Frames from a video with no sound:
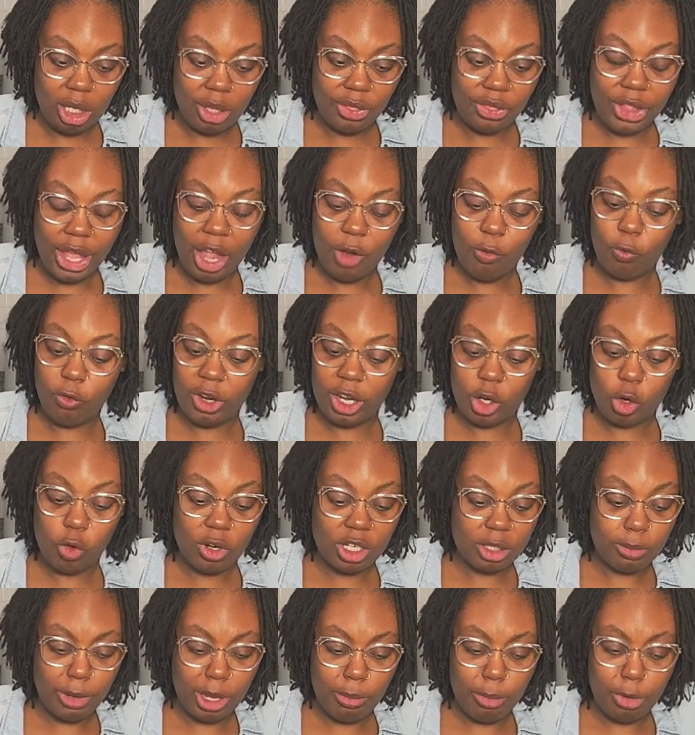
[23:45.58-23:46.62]
that red
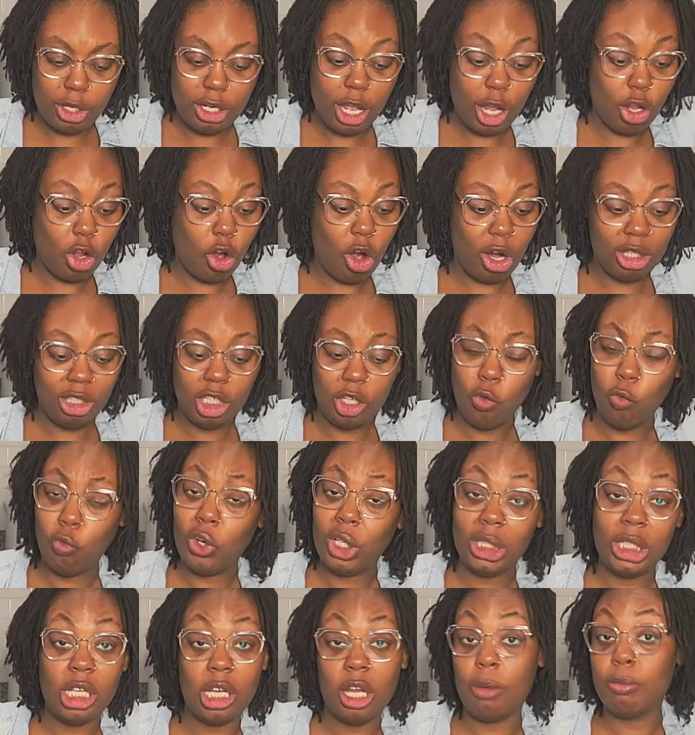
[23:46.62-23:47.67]
crushed pepper and that garlic
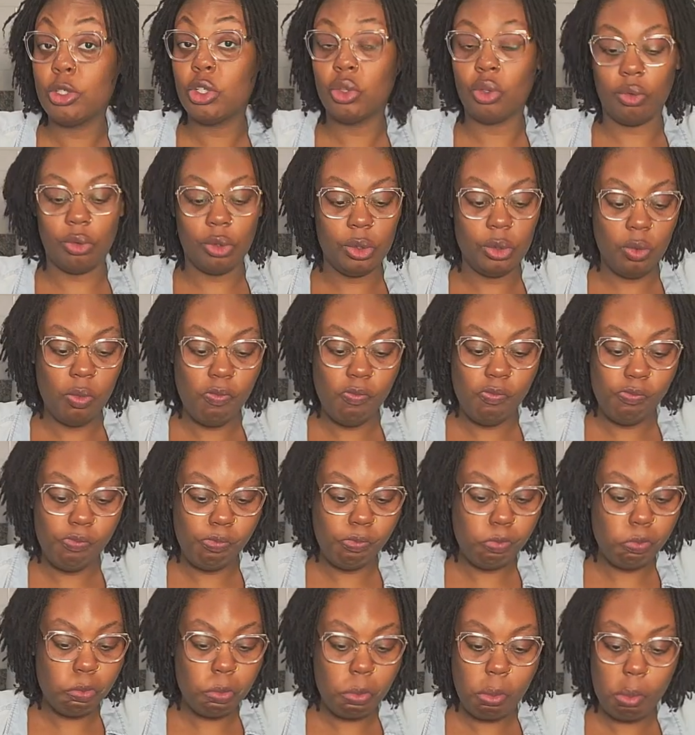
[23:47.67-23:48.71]
really comes through.
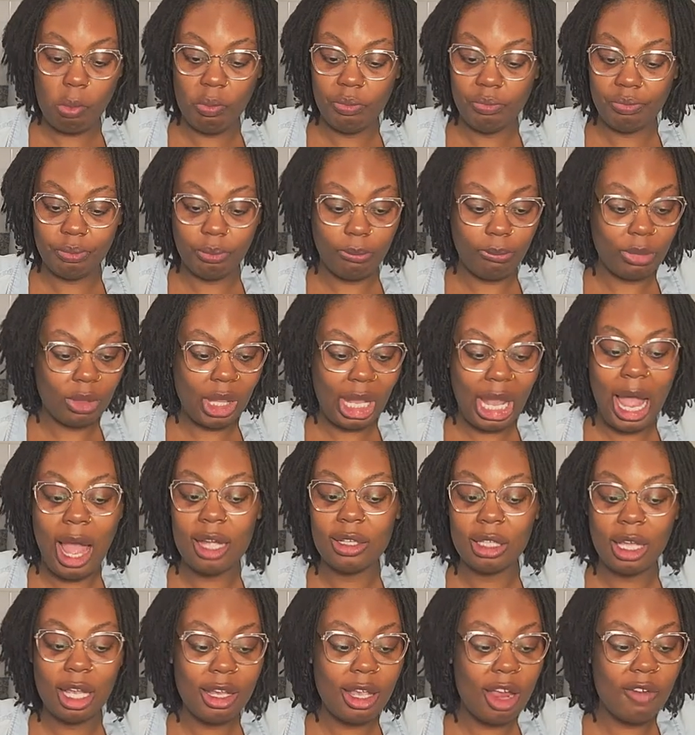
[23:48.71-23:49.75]
I
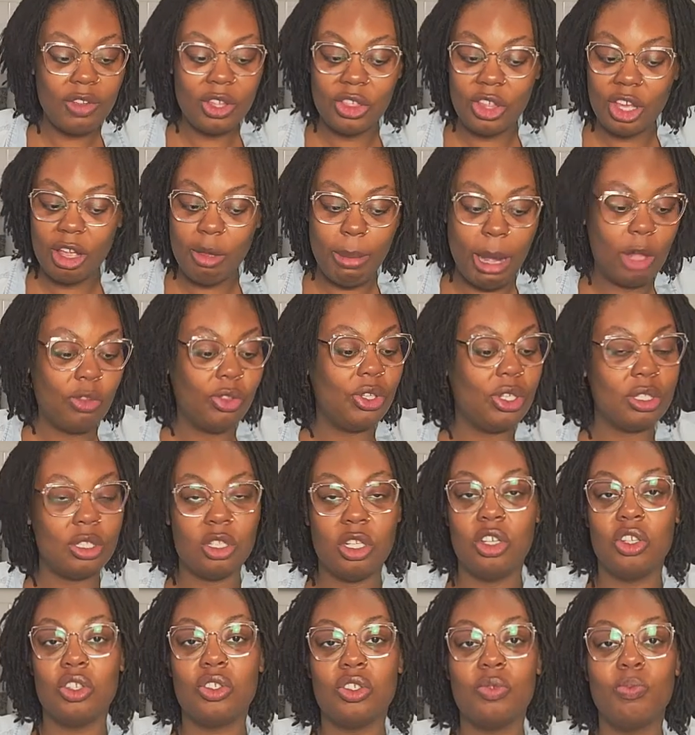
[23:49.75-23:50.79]
like everything about this
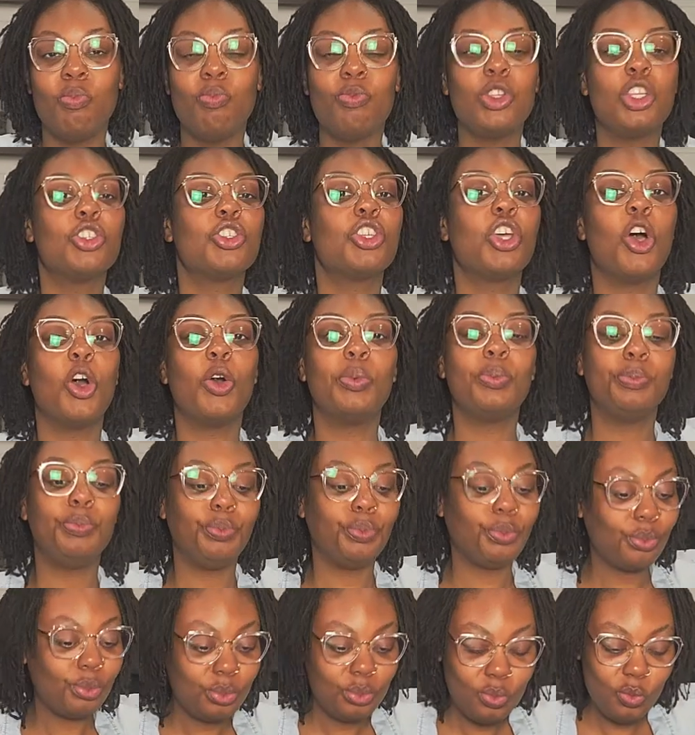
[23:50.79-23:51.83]
dish. So,
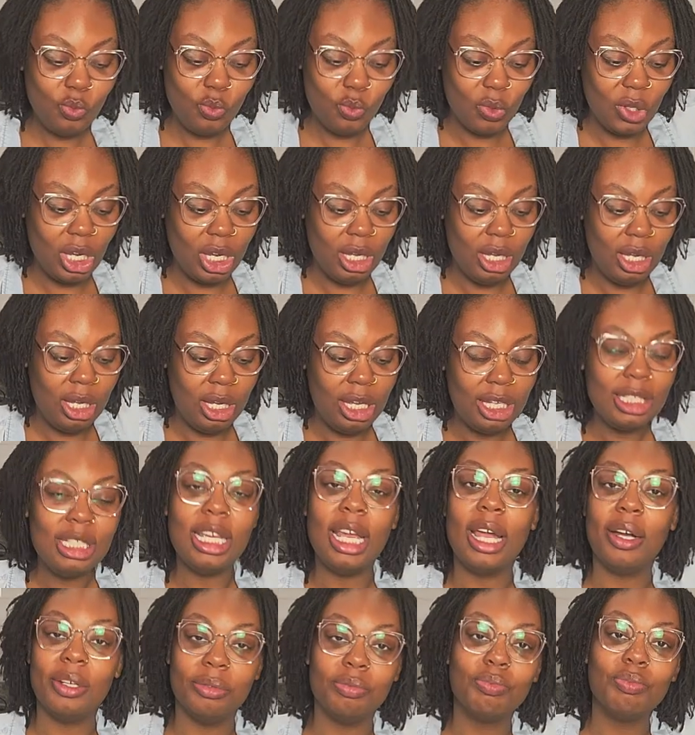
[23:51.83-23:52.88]

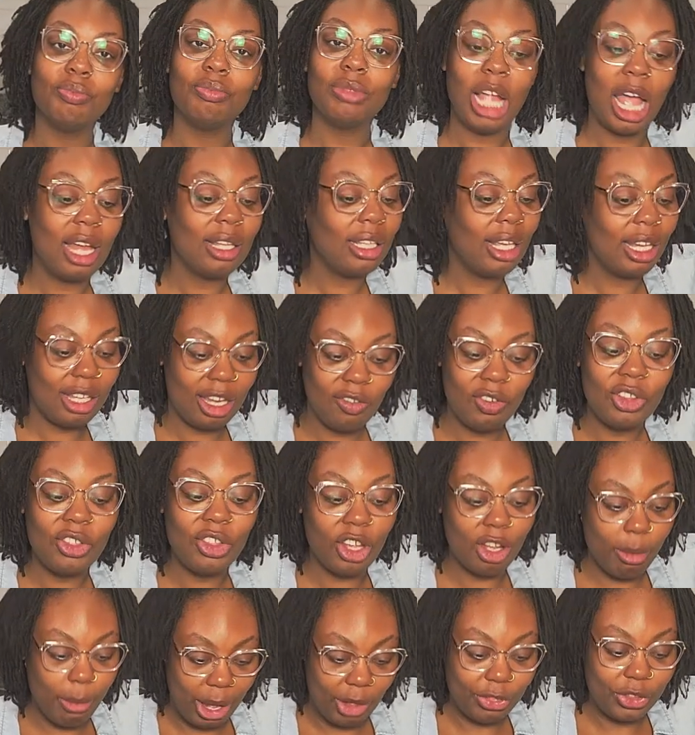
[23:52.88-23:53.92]
yeah, I like
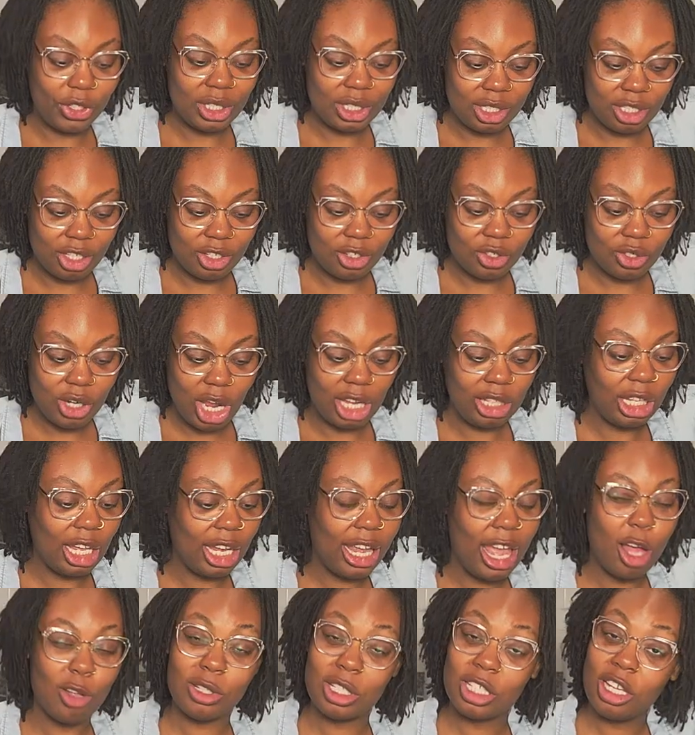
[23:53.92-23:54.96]
everything about this dish. I like
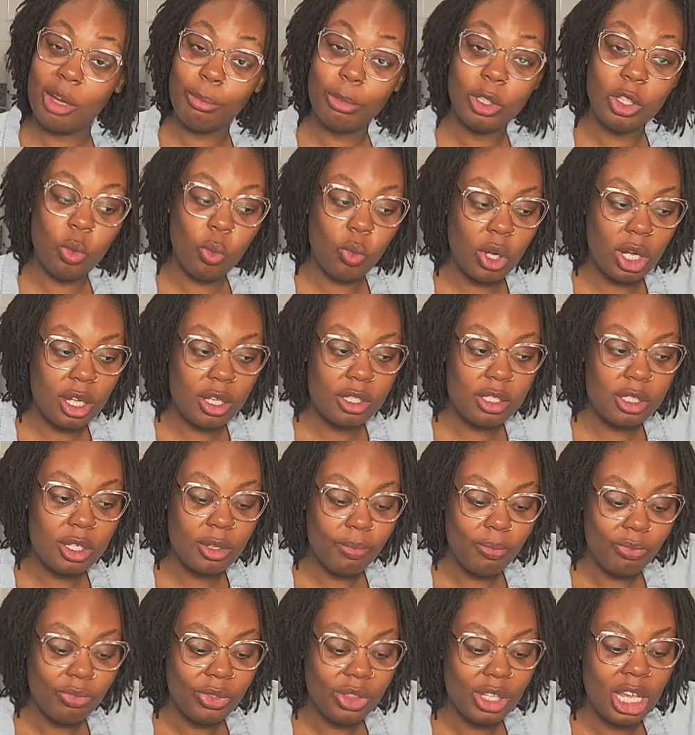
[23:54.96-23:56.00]
how simple it was.
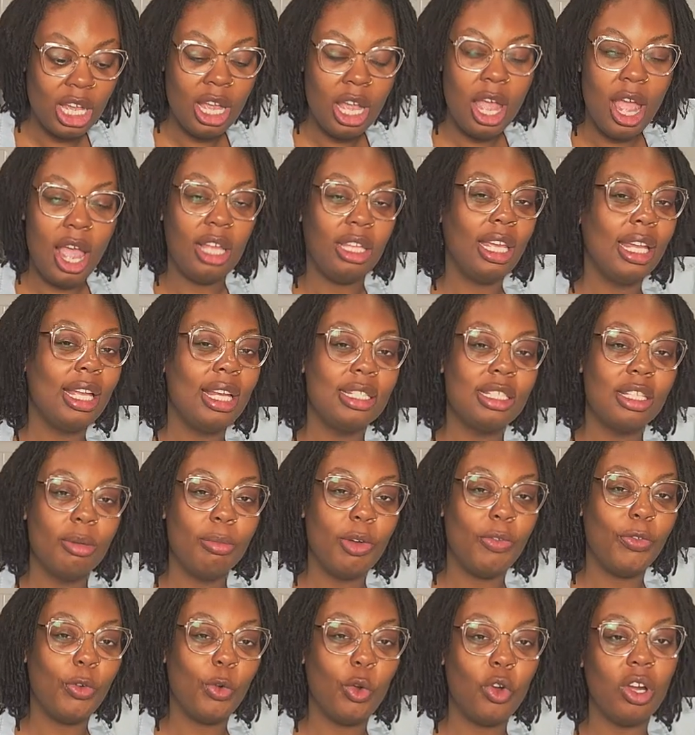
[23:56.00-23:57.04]
And like I said
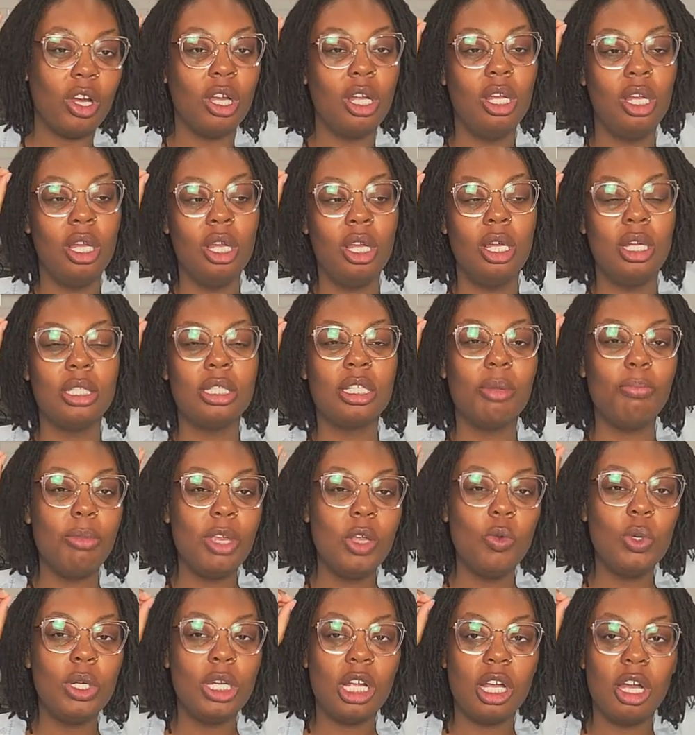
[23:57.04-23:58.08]
before, to
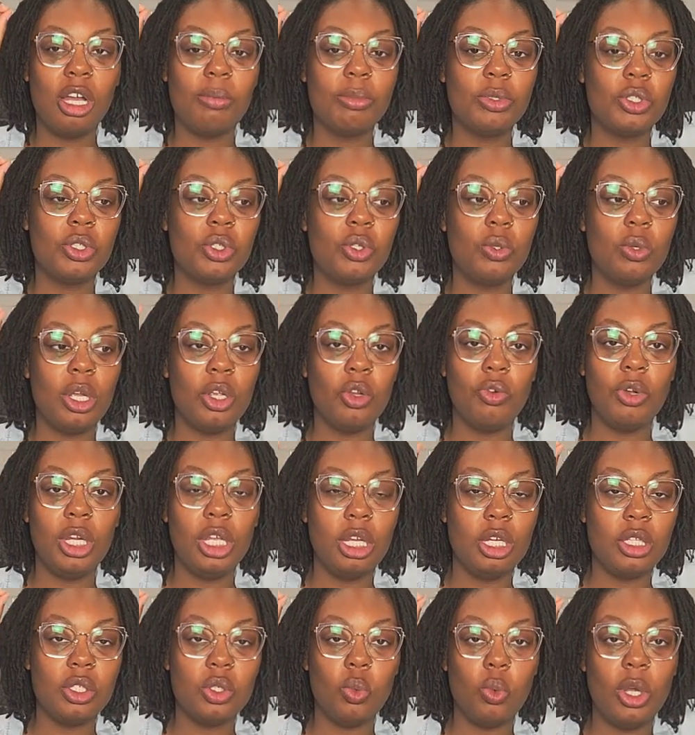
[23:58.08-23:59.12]
me, when it comes to
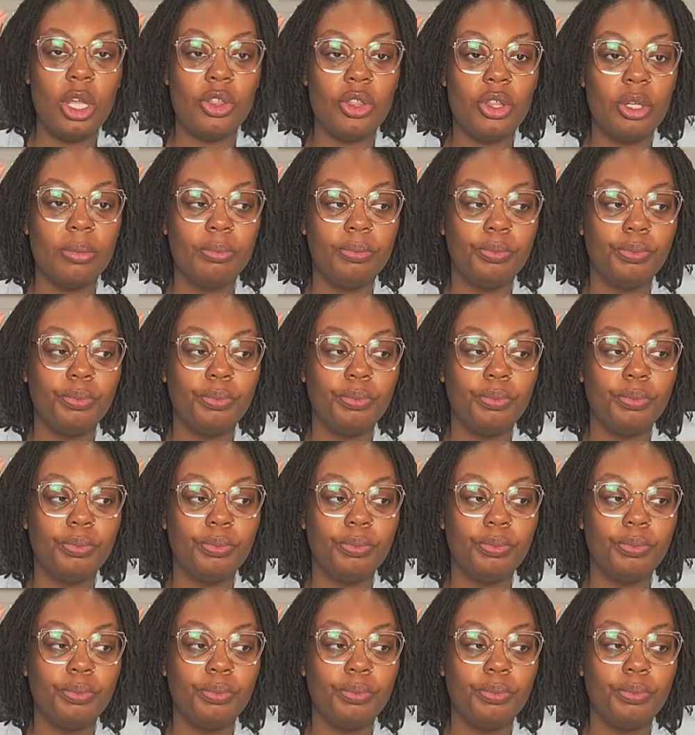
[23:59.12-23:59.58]
ingredients with